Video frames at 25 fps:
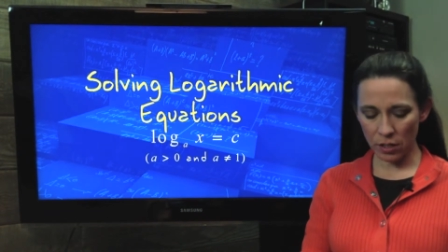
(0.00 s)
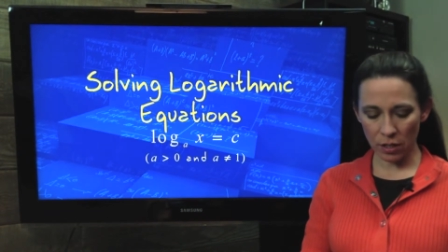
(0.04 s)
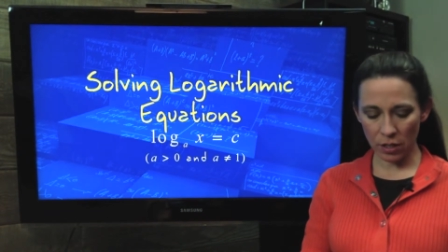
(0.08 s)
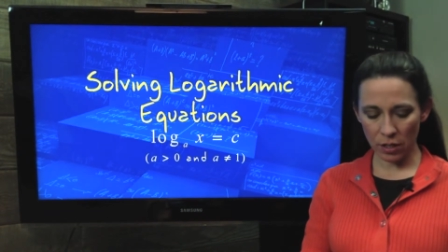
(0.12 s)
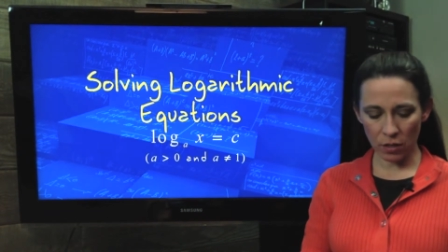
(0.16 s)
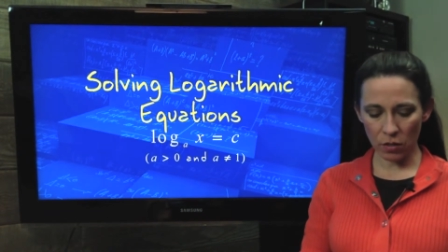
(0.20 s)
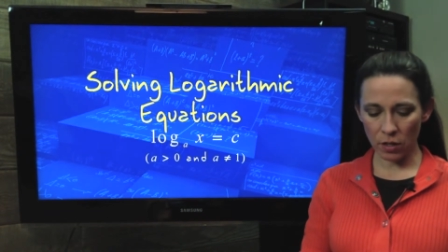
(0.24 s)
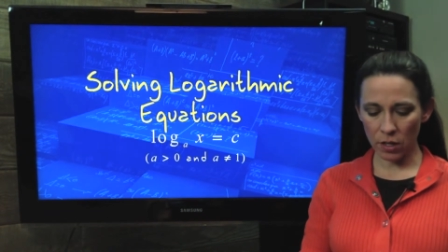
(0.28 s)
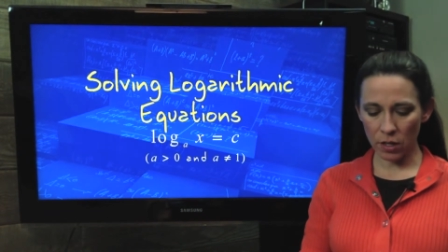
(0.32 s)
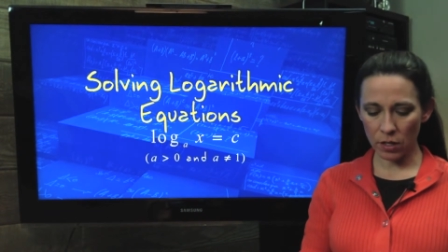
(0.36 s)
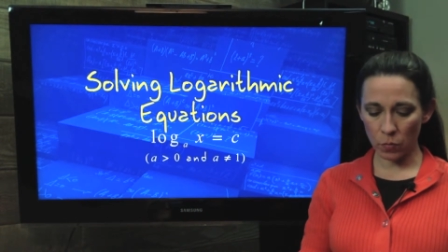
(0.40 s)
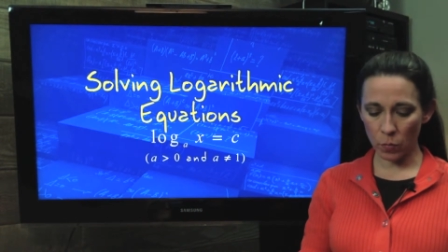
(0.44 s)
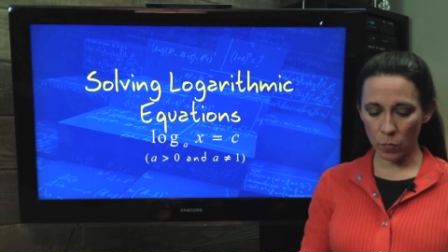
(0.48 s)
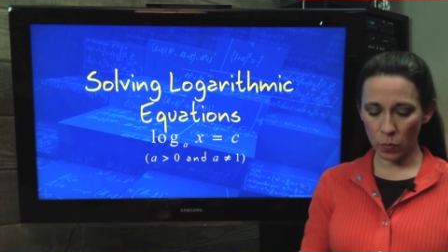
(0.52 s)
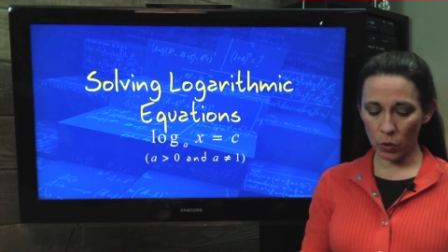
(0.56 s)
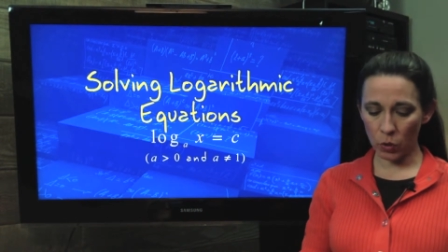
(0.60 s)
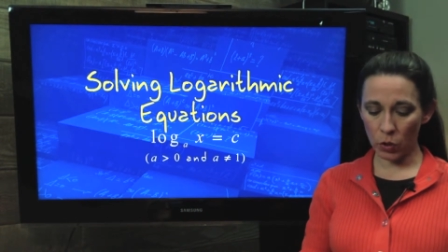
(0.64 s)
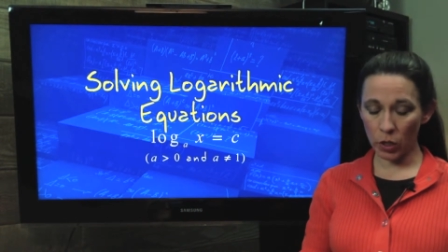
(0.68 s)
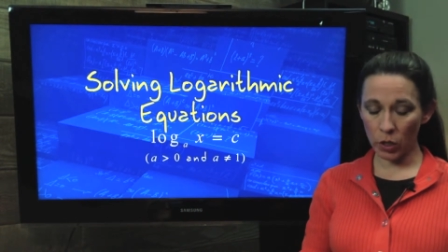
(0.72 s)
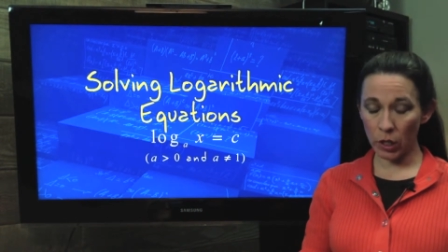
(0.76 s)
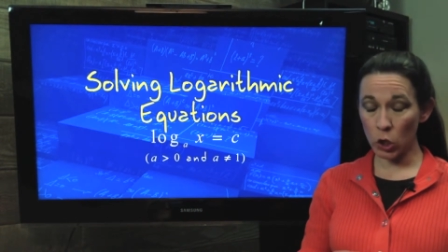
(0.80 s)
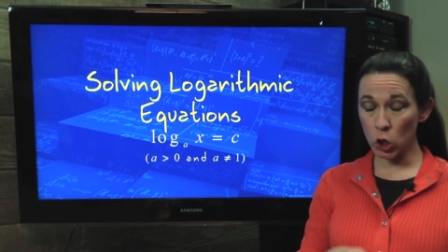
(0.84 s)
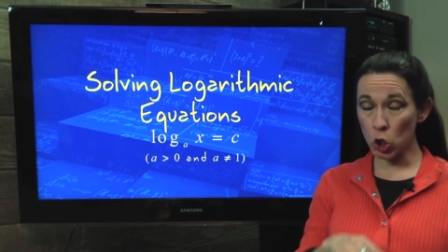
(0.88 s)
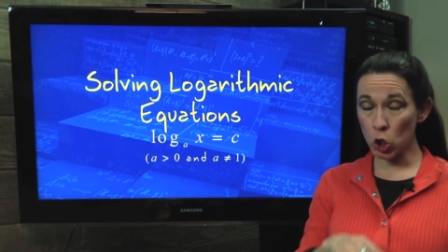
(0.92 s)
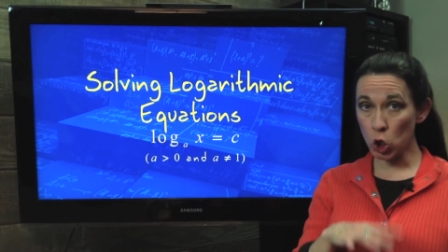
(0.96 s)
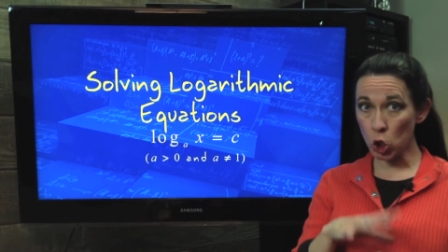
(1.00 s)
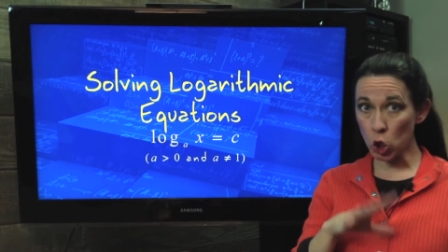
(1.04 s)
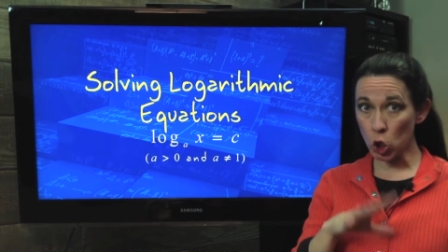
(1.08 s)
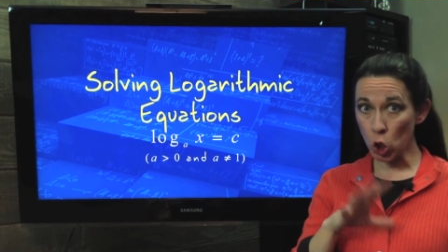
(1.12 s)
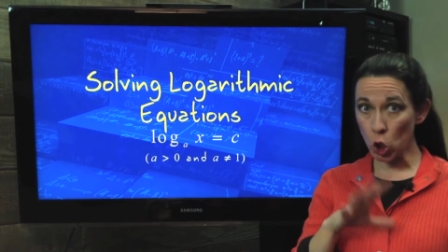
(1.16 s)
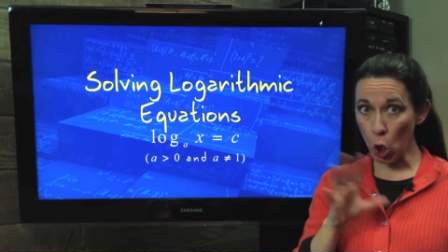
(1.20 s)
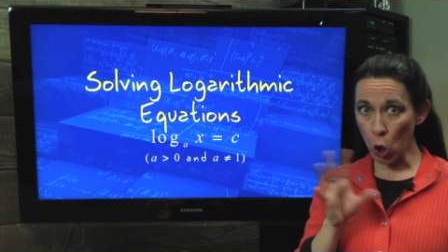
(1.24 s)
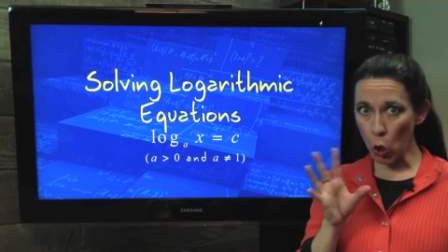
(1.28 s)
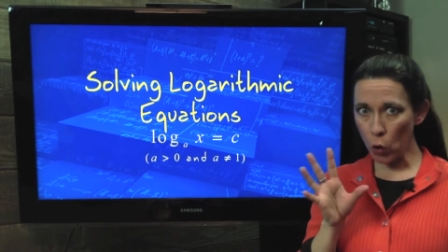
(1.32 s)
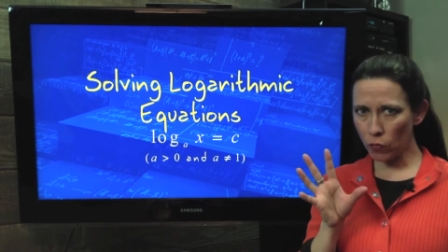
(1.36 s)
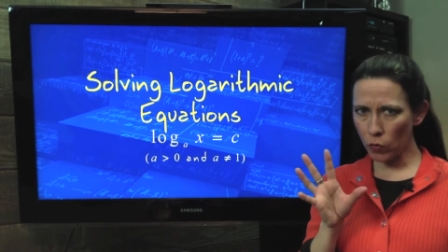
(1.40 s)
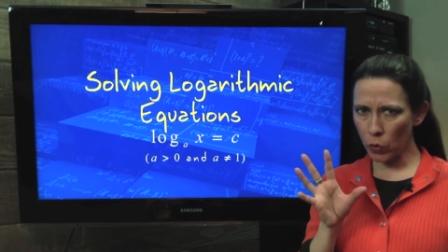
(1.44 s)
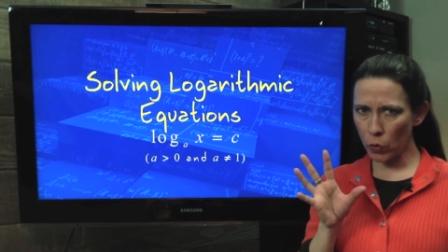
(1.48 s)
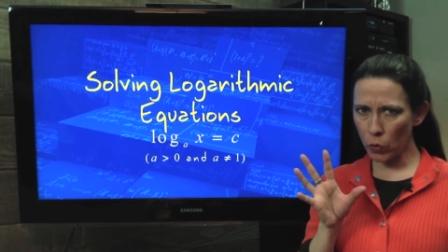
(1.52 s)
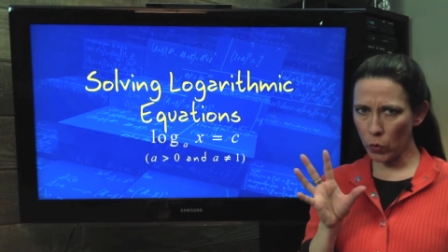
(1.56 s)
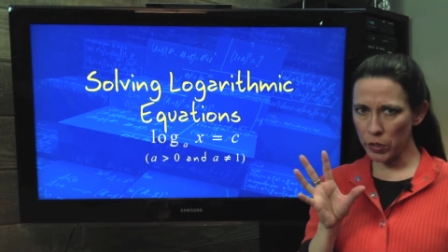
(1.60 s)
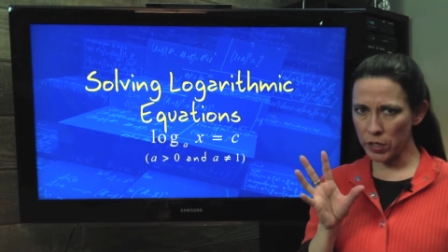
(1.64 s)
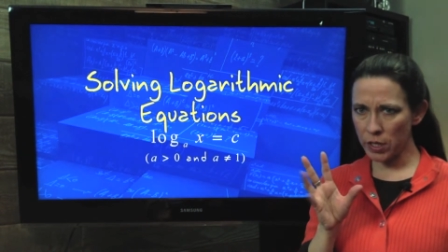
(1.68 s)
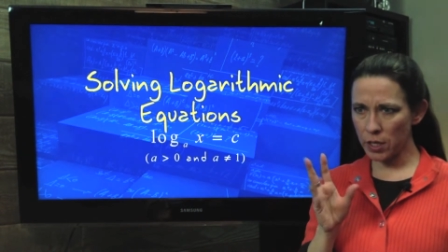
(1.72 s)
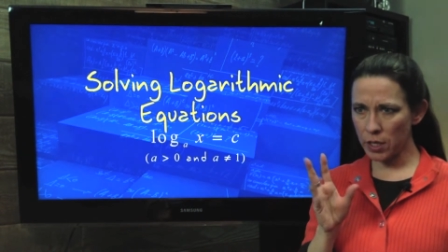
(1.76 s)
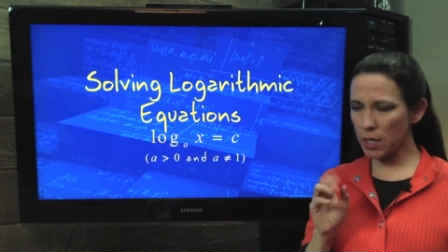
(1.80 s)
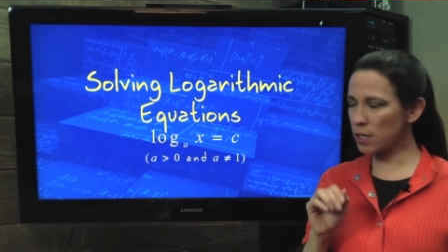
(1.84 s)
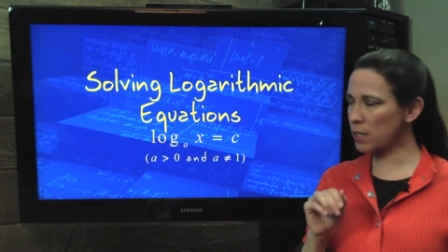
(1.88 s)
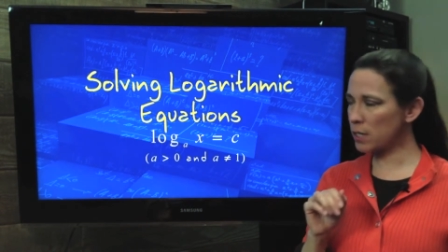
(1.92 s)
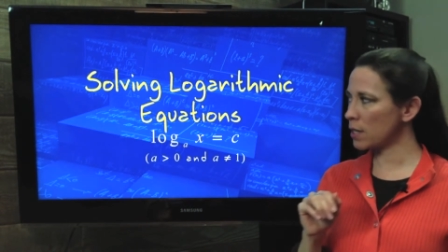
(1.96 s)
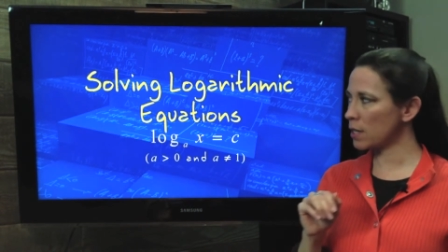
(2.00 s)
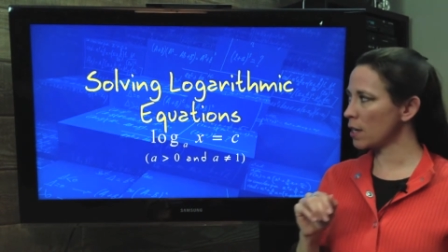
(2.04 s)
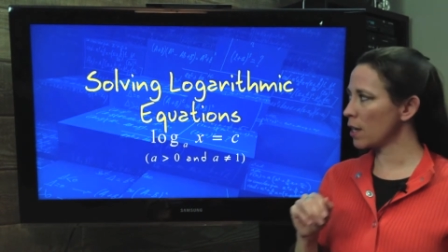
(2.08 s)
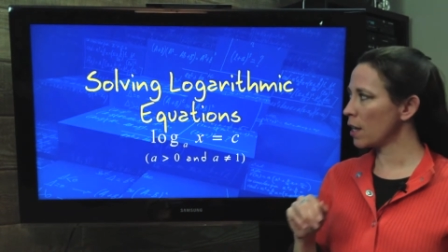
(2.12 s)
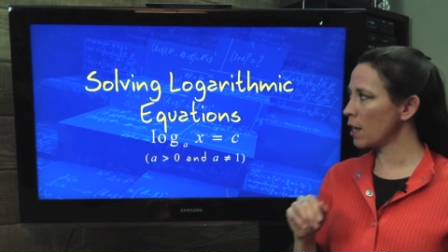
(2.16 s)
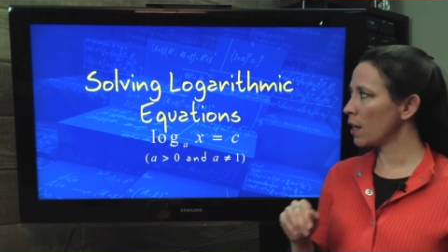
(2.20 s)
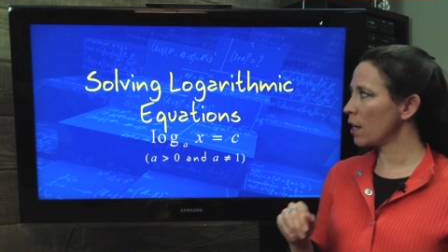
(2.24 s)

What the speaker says: I know you guys have been looking so forward to this.